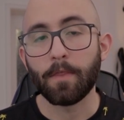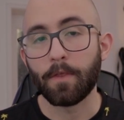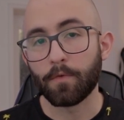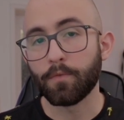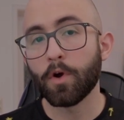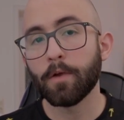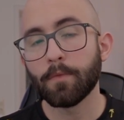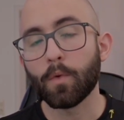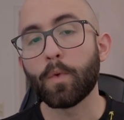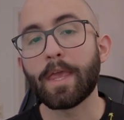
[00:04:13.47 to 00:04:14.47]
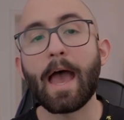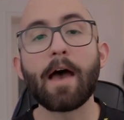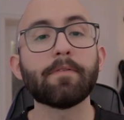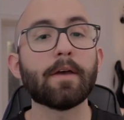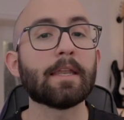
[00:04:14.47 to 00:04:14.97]
Therefore, we
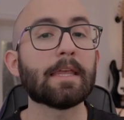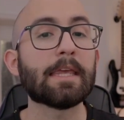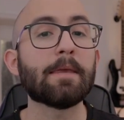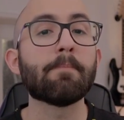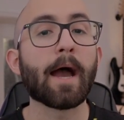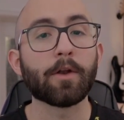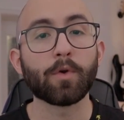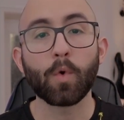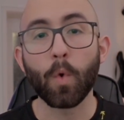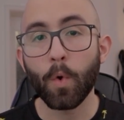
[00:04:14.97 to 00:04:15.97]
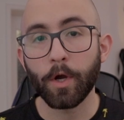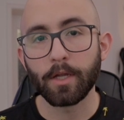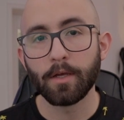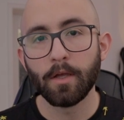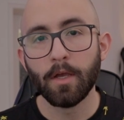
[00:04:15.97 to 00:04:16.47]
have an E minor chord.